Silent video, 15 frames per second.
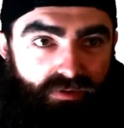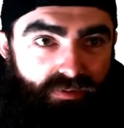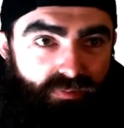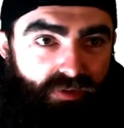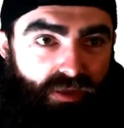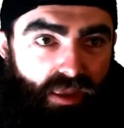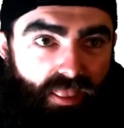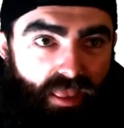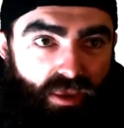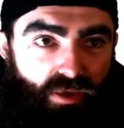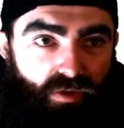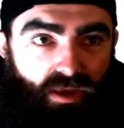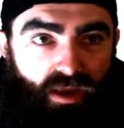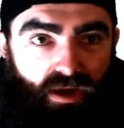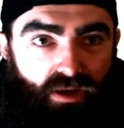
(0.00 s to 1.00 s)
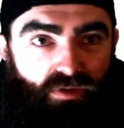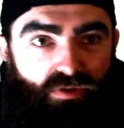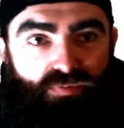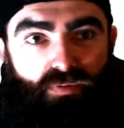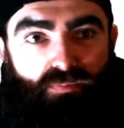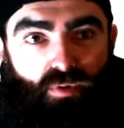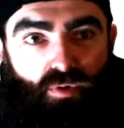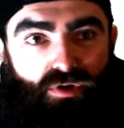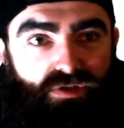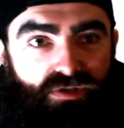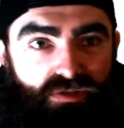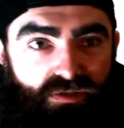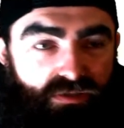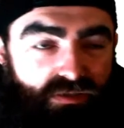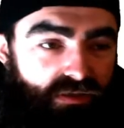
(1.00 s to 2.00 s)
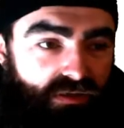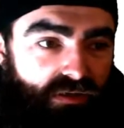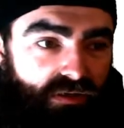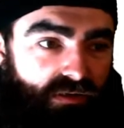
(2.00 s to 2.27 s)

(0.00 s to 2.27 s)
something like that. You can kind of use proportions